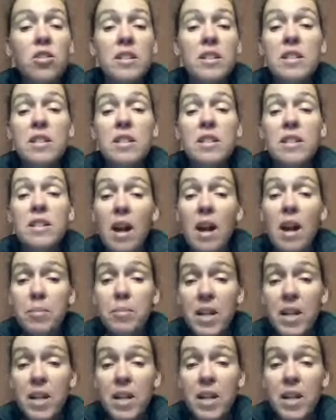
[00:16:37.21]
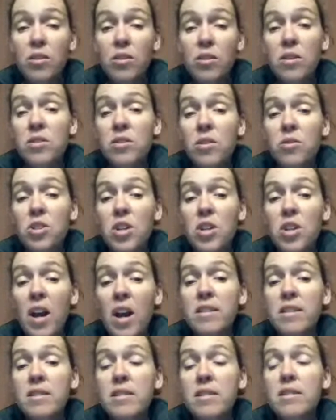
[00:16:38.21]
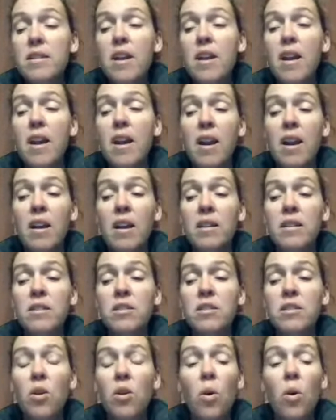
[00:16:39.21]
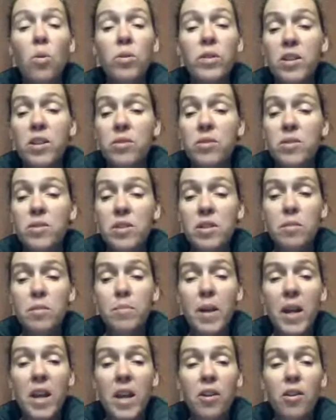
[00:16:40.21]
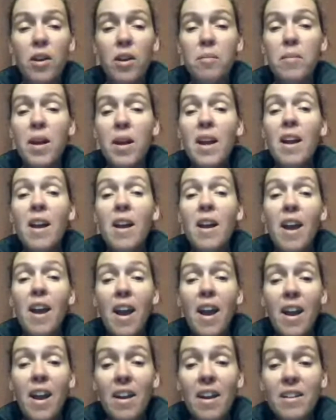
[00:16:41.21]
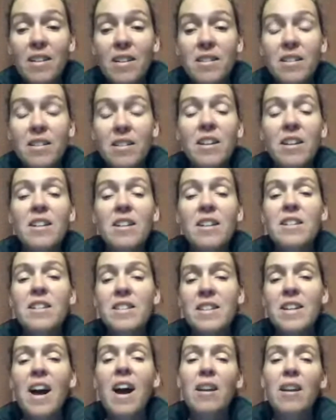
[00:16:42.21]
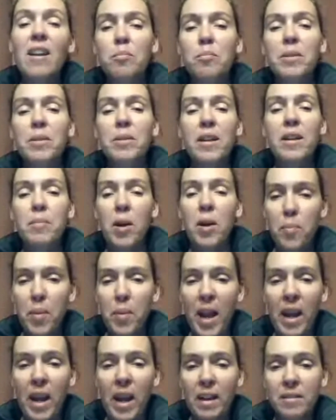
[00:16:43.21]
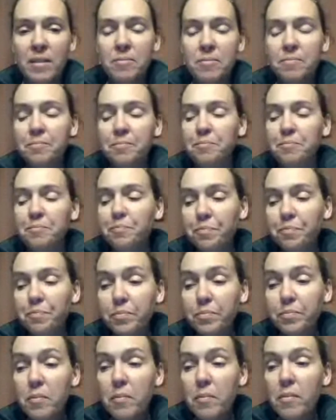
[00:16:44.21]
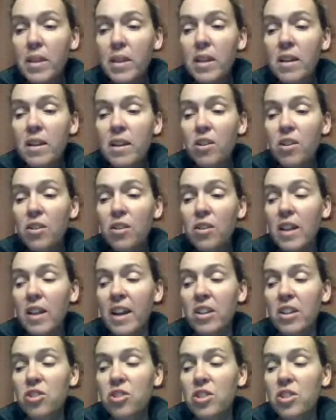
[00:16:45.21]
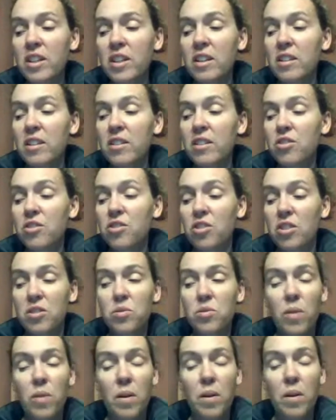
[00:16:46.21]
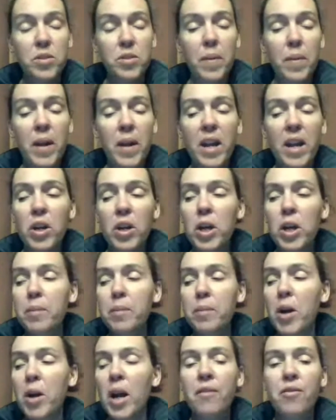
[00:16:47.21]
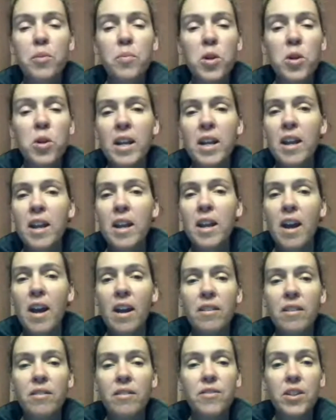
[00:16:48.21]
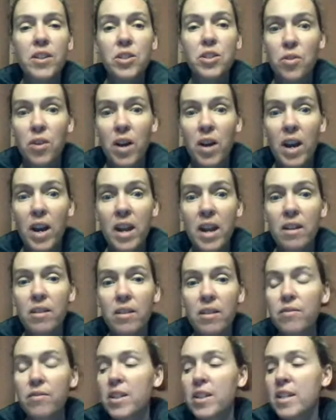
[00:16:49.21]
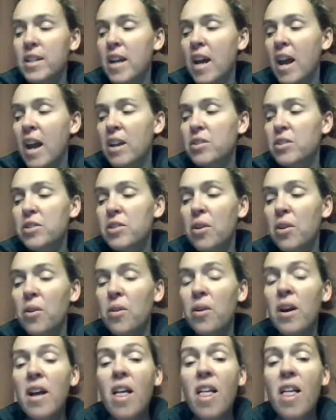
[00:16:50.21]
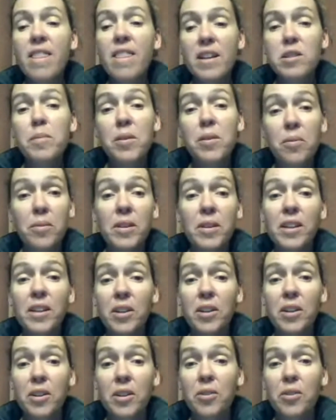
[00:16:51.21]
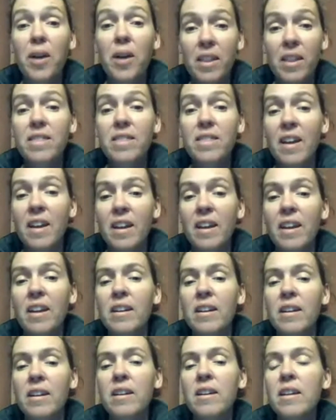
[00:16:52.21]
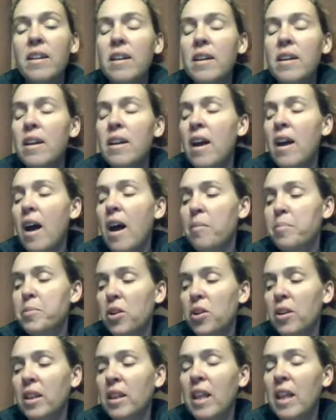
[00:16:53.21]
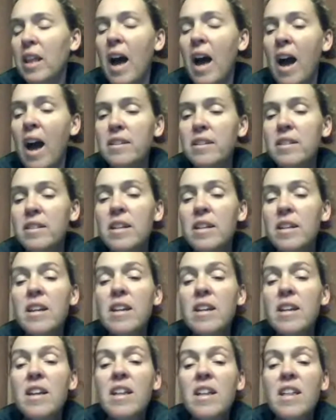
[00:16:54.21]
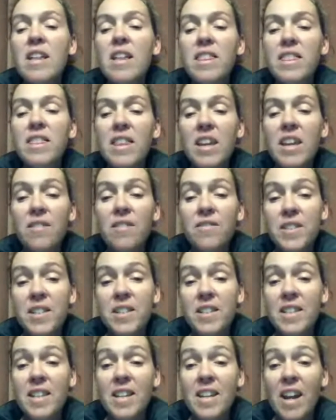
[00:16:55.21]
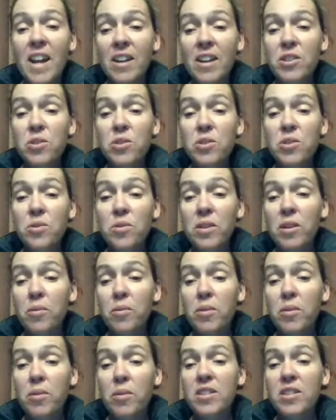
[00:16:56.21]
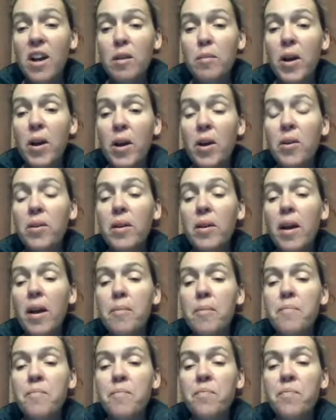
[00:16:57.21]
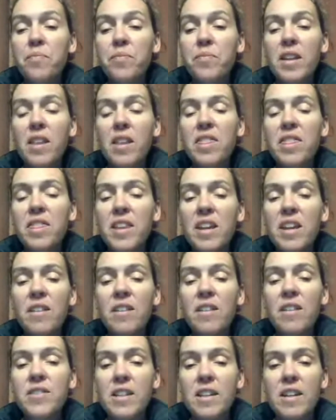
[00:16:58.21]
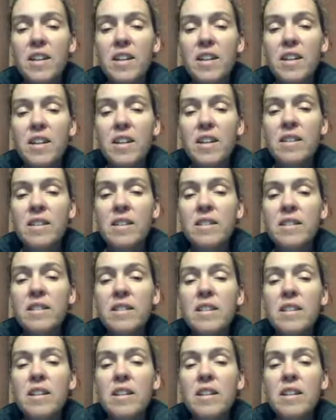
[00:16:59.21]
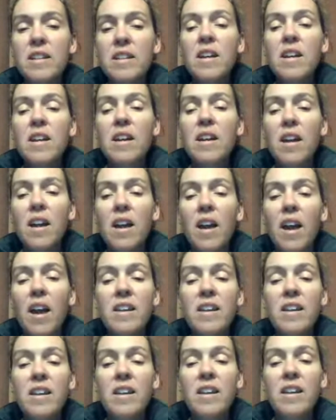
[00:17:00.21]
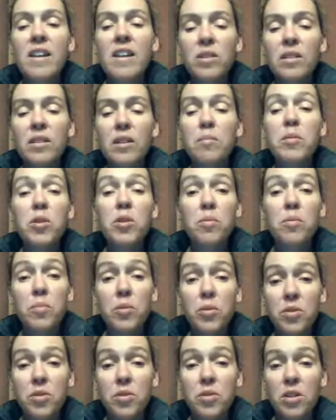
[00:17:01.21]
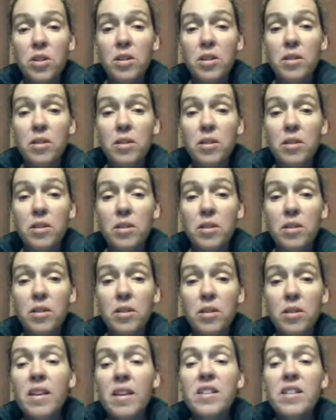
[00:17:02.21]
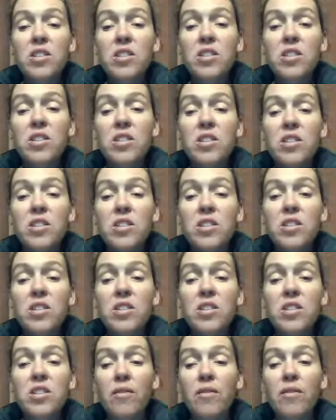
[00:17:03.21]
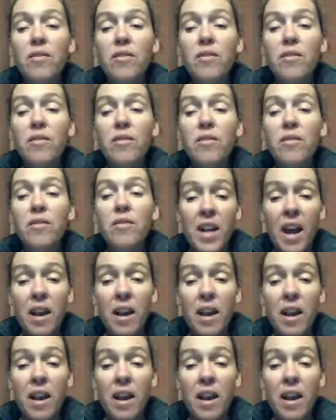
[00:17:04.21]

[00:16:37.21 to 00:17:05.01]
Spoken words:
Since then, she has stopped taking her cortisone shots and only uses the pain cream and does not complain about pain in her leg. She just rubs her pain cream on every morning and feels great for the day. So that's been a really great thing and helped her a lot. Thieves is the next oil we're going to talk about. Thieves is a natural immune booster. This is great for every